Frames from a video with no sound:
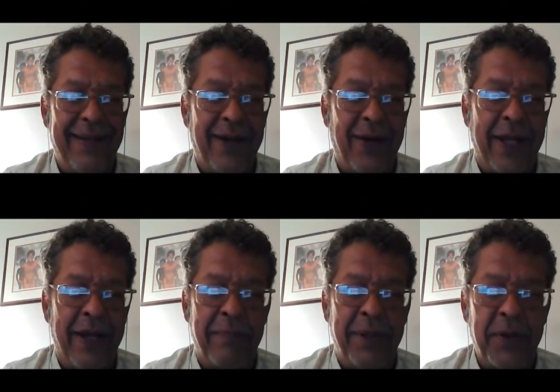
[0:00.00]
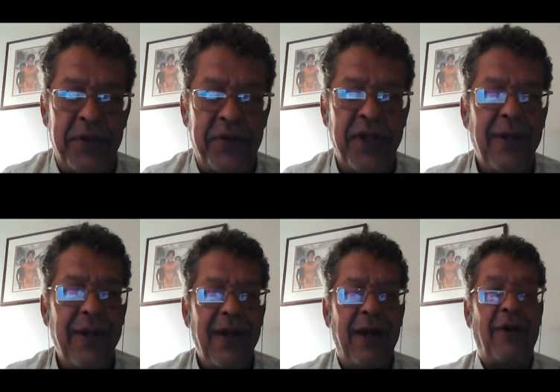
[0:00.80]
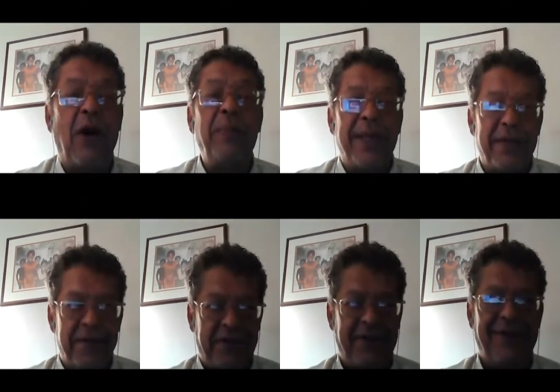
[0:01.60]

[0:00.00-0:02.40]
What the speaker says: an abuse of opiates.